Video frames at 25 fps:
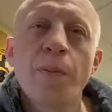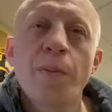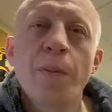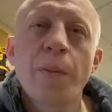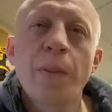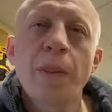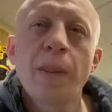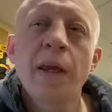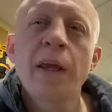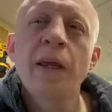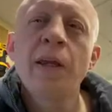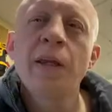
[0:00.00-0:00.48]

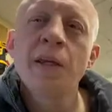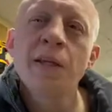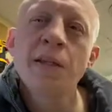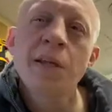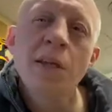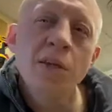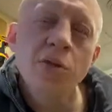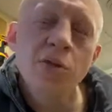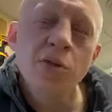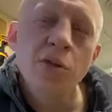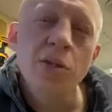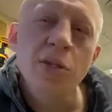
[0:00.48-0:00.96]
it is
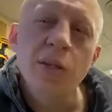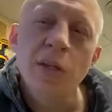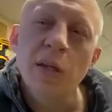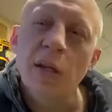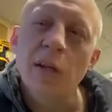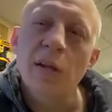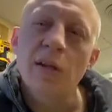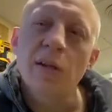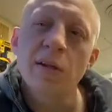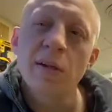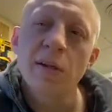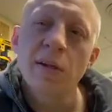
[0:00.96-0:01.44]

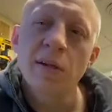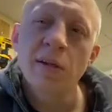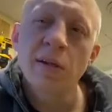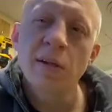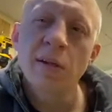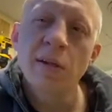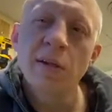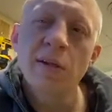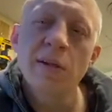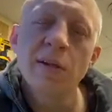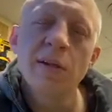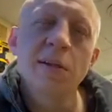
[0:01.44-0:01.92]
interesting,
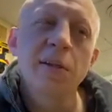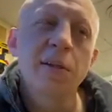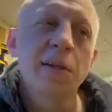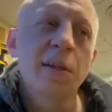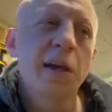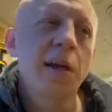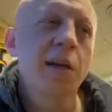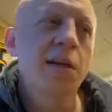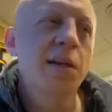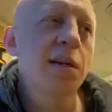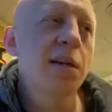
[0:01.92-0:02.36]
isn't it, that